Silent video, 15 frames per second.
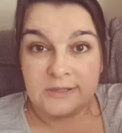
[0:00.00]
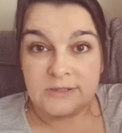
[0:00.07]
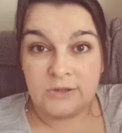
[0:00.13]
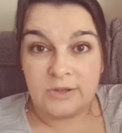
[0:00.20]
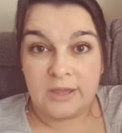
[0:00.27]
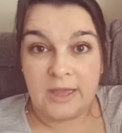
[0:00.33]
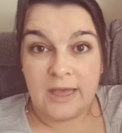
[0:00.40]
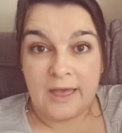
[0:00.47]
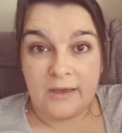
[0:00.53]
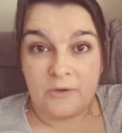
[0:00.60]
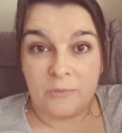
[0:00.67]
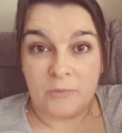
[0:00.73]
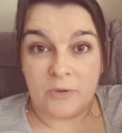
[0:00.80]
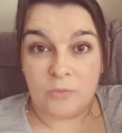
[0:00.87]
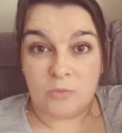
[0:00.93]
they took it
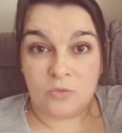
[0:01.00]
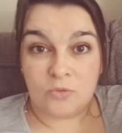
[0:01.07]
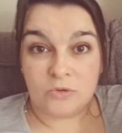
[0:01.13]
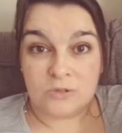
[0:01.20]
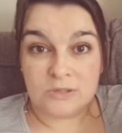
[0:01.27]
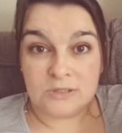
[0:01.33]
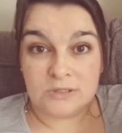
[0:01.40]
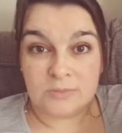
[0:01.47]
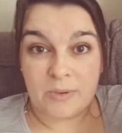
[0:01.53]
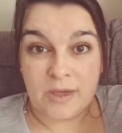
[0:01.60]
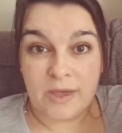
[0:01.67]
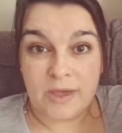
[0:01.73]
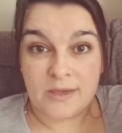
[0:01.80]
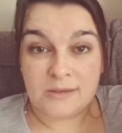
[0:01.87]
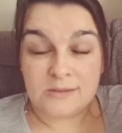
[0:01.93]
out, my waters
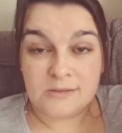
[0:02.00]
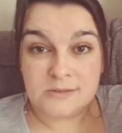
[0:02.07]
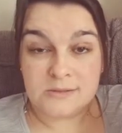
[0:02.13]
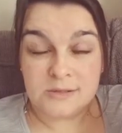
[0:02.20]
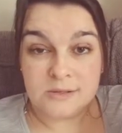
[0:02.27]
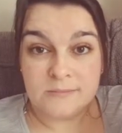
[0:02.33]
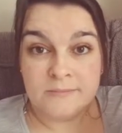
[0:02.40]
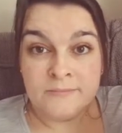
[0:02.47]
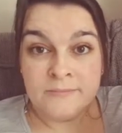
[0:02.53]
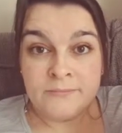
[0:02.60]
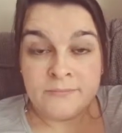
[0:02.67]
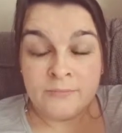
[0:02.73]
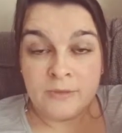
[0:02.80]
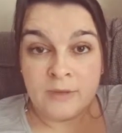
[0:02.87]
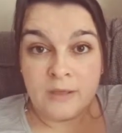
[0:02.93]
burst.
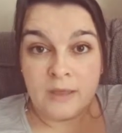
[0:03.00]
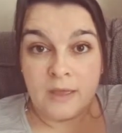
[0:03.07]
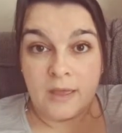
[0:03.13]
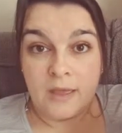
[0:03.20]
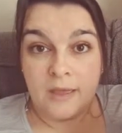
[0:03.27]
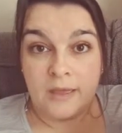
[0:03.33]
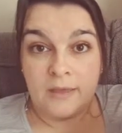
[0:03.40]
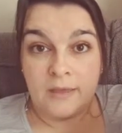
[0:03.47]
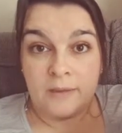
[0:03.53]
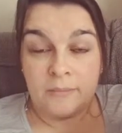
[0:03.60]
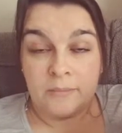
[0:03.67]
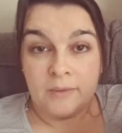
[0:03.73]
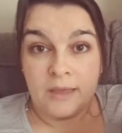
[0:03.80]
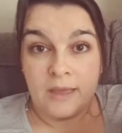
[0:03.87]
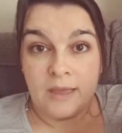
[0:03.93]

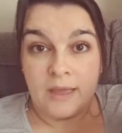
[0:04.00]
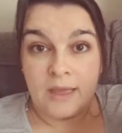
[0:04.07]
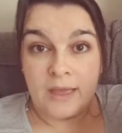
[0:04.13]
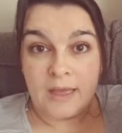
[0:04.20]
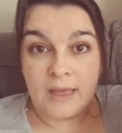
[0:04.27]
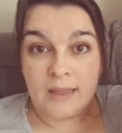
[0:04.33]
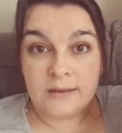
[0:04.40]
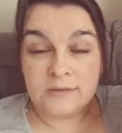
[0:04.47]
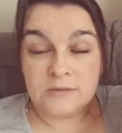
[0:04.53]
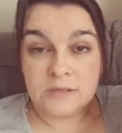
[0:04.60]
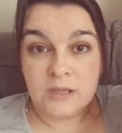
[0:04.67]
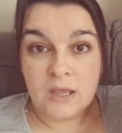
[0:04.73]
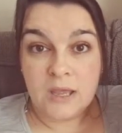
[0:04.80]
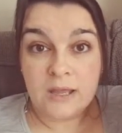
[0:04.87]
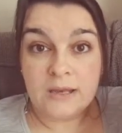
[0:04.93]
And
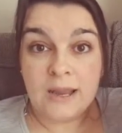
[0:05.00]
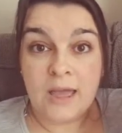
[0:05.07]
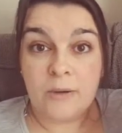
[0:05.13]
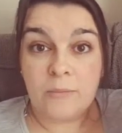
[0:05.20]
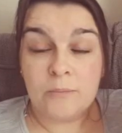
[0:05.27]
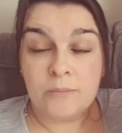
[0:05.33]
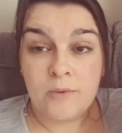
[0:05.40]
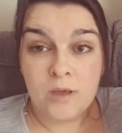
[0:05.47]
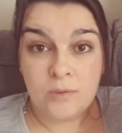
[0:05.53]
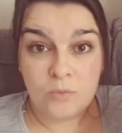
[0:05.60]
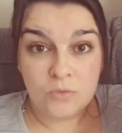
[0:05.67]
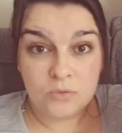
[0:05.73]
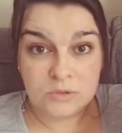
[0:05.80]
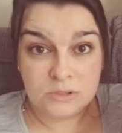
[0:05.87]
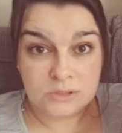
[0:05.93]
now my
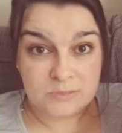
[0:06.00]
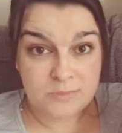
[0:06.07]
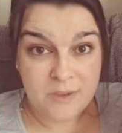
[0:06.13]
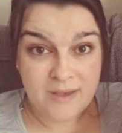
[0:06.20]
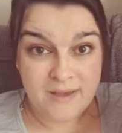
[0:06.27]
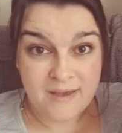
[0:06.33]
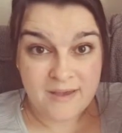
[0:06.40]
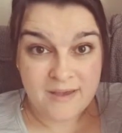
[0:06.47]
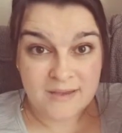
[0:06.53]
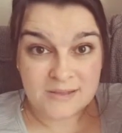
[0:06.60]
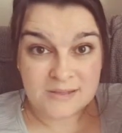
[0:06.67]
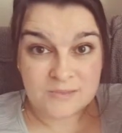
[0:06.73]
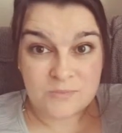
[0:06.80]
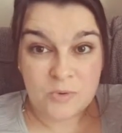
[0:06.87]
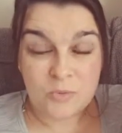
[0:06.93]
waters
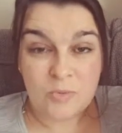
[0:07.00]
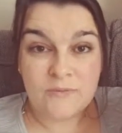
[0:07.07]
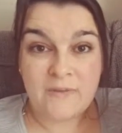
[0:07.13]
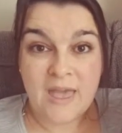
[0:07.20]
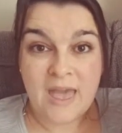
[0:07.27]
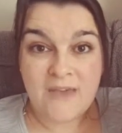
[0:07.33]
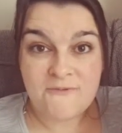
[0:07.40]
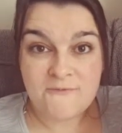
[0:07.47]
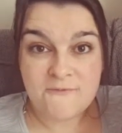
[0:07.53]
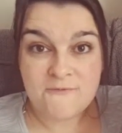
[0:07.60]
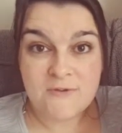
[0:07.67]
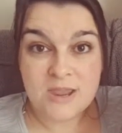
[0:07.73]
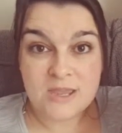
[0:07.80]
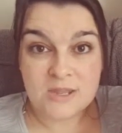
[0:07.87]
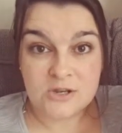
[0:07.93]
burst, but with
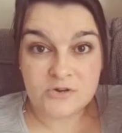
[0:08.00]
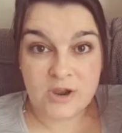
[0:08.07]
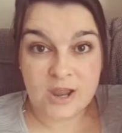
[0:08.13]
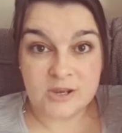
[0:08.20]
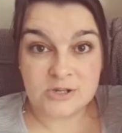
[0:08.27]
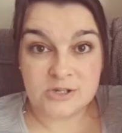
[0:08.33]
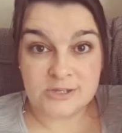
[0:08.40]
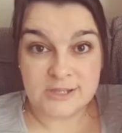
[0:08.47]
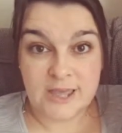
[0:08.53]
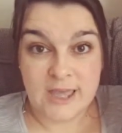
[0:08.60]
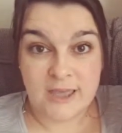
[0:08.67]
every contraction